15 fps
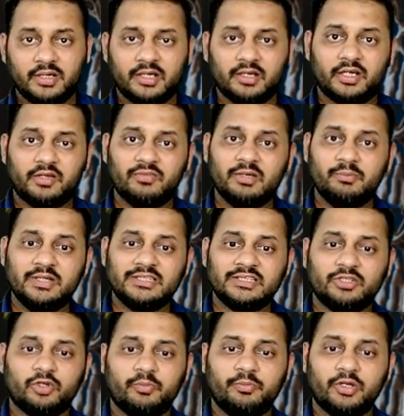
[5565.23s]
but it will be
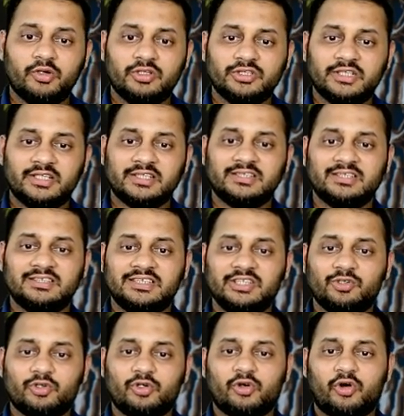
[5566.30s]
0 because it is a
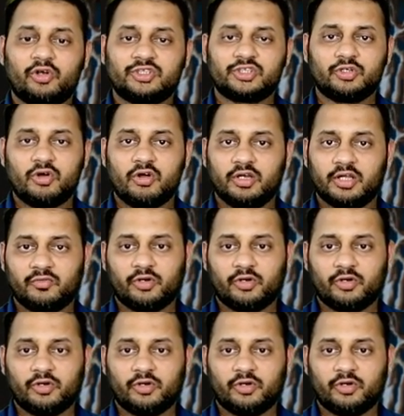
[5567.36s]
zero cost collar.